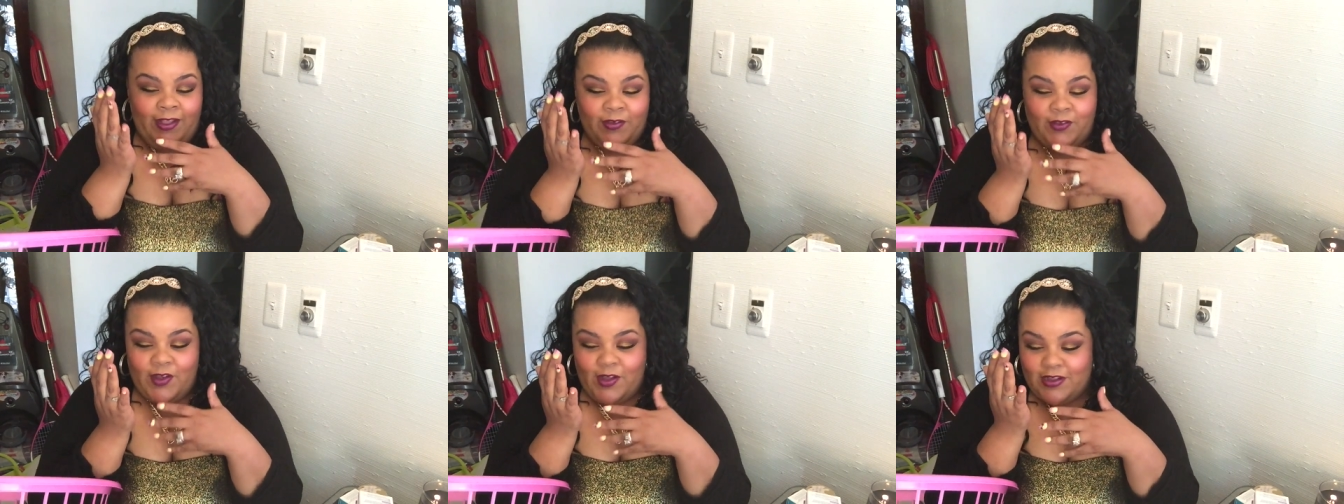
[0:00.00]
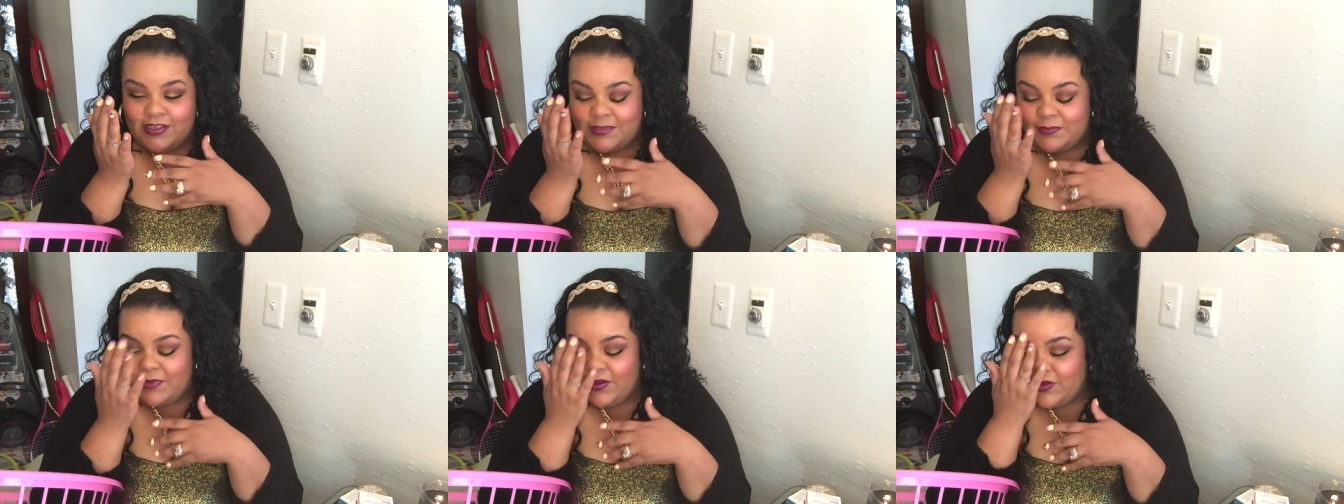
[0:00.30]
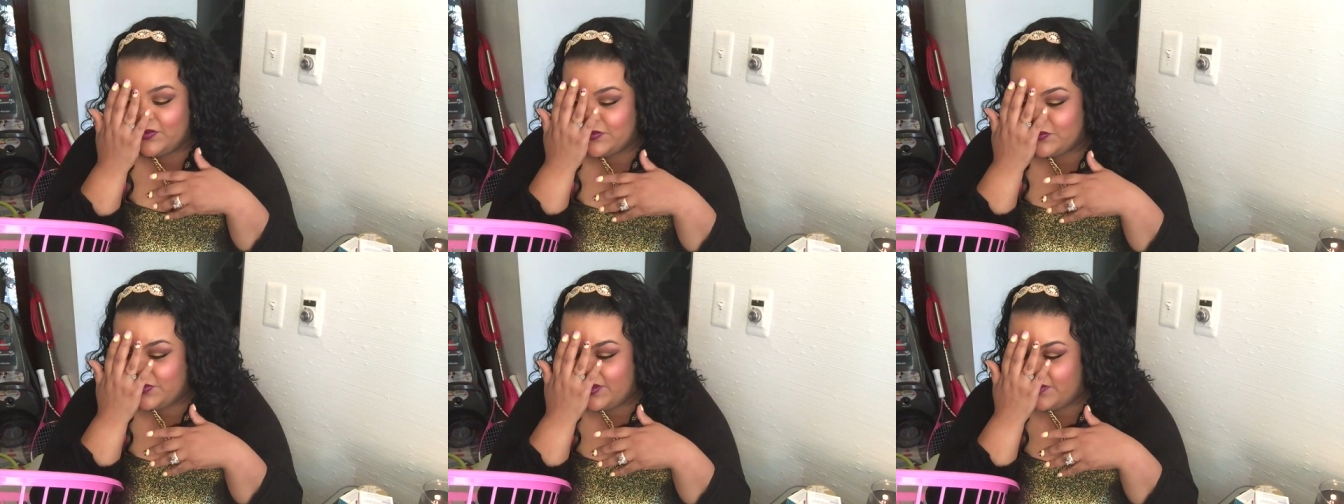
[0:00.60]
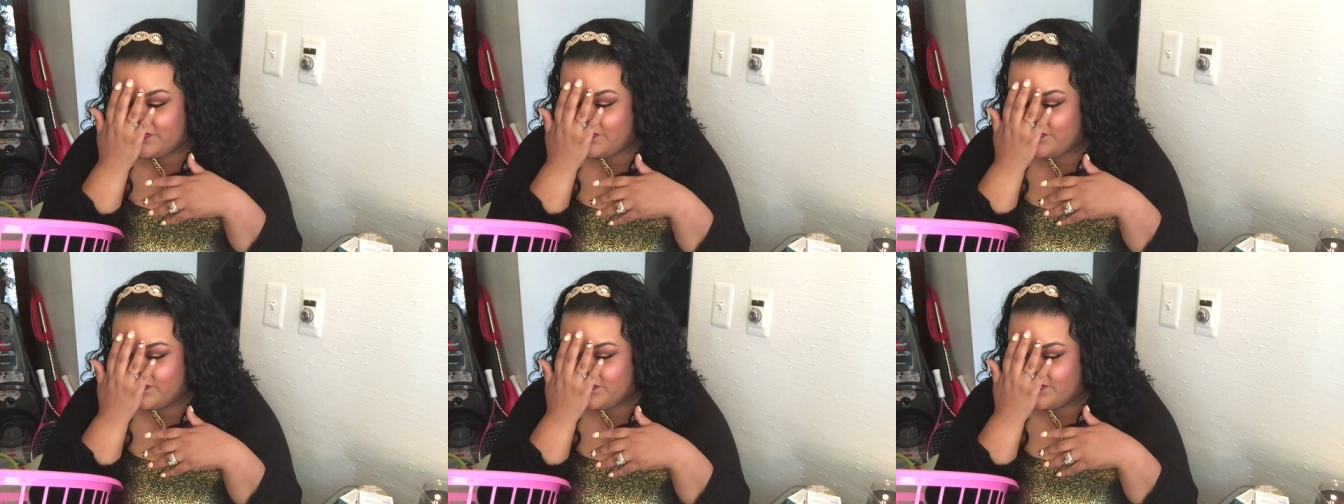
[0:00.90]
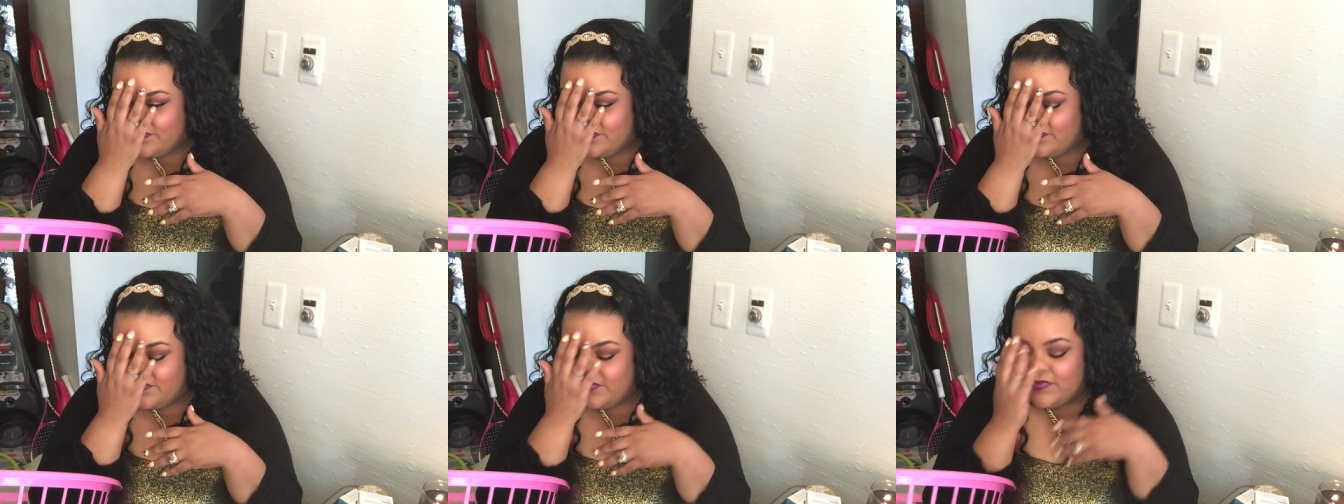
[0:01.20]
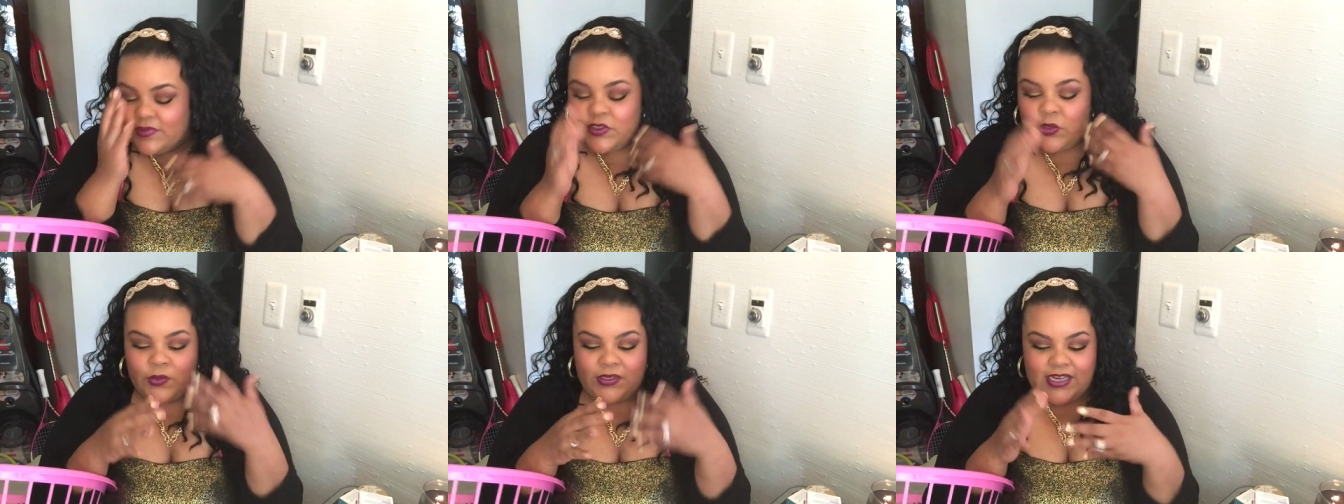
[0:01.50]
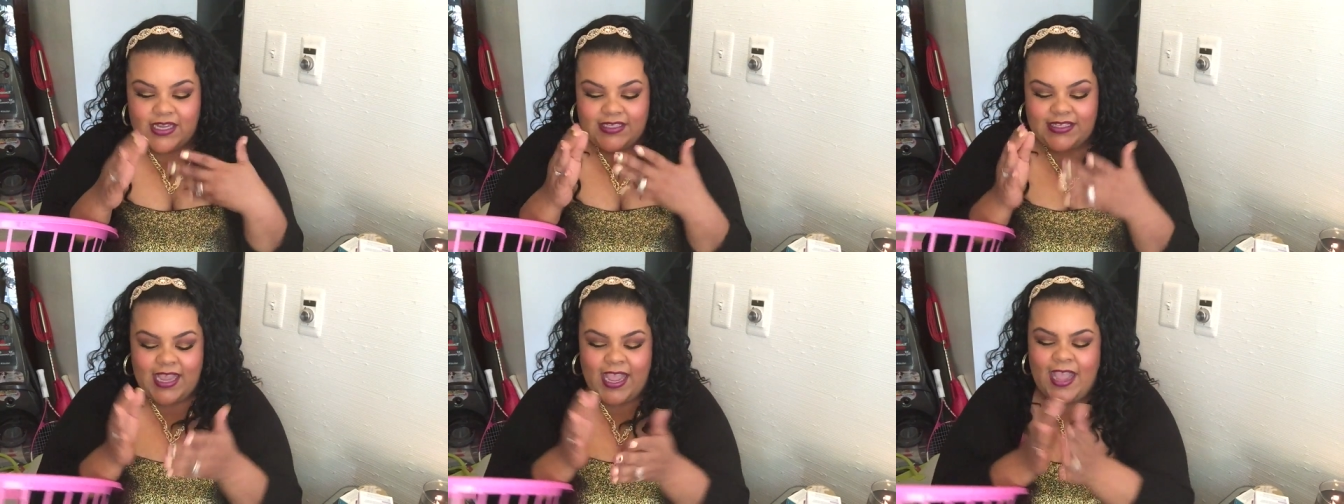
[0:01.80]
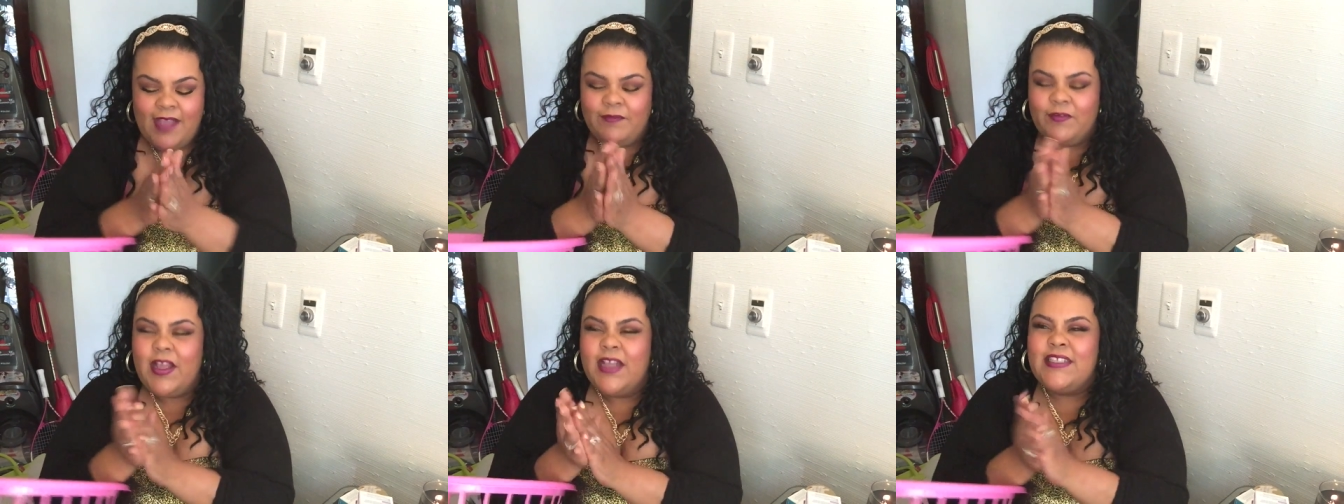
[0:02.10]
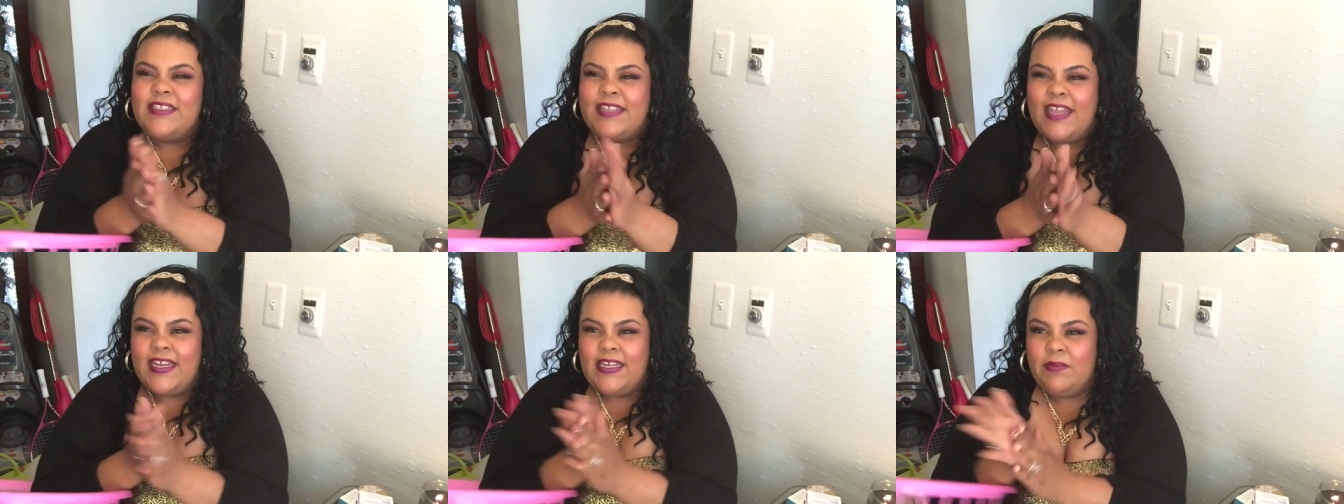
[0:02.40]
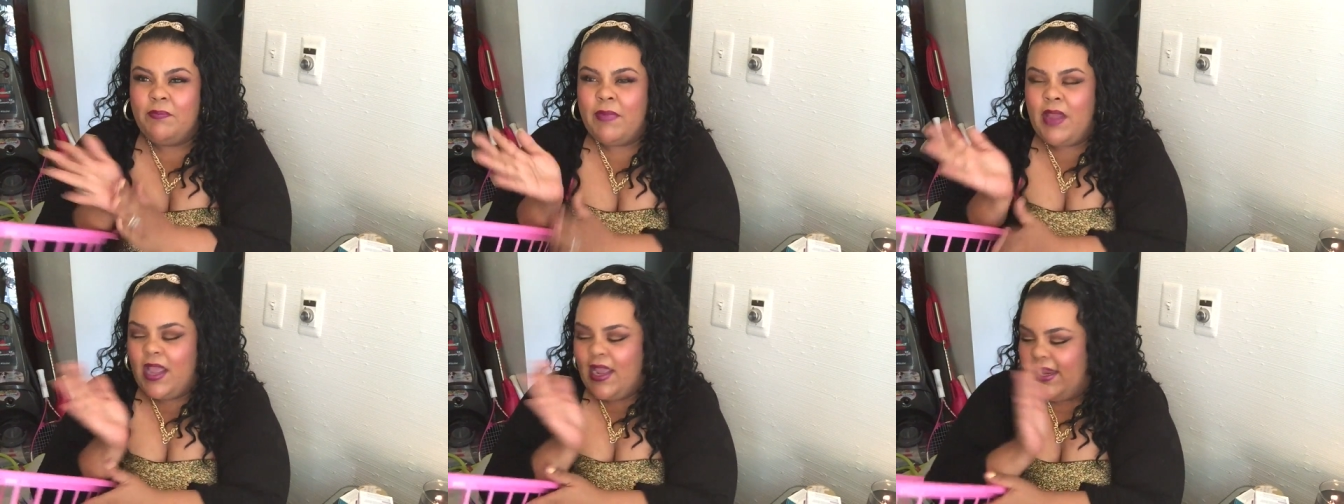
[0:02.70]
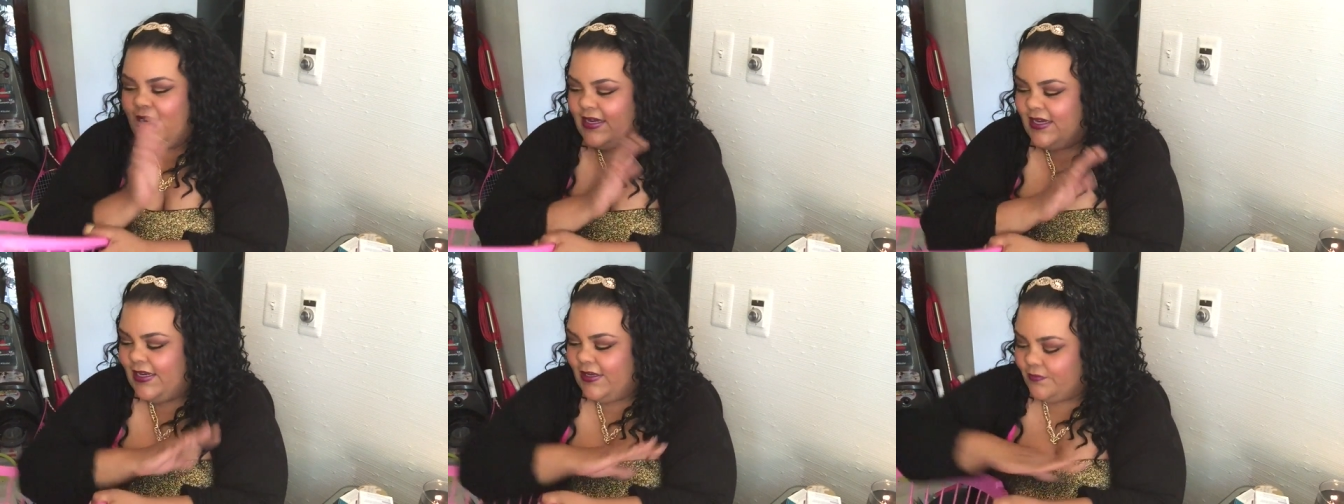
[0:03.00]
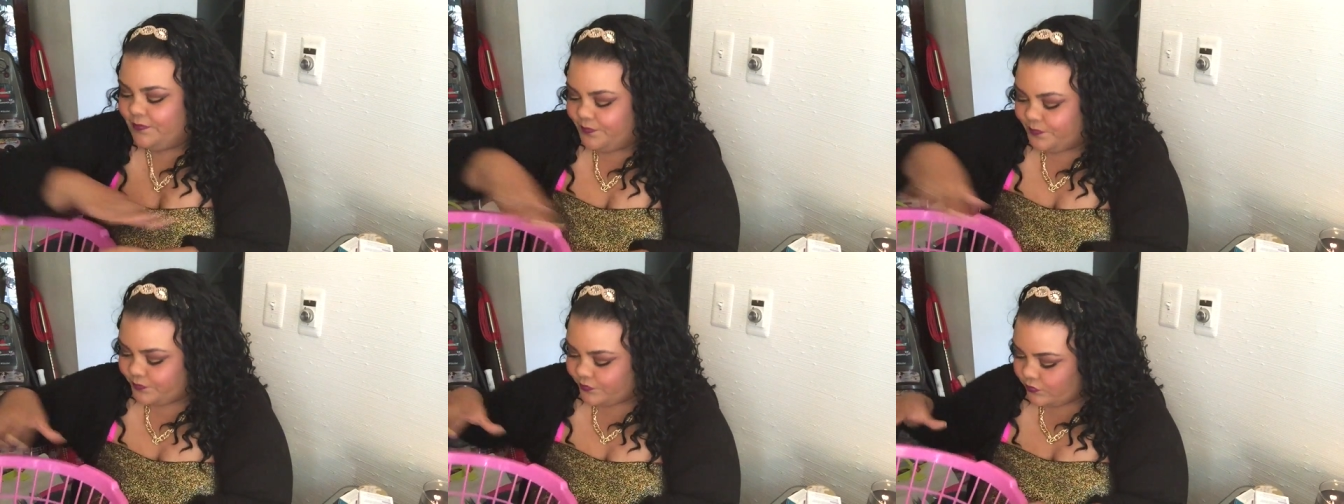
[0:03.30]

alcohol smell goes away. So it does have a scent behind it.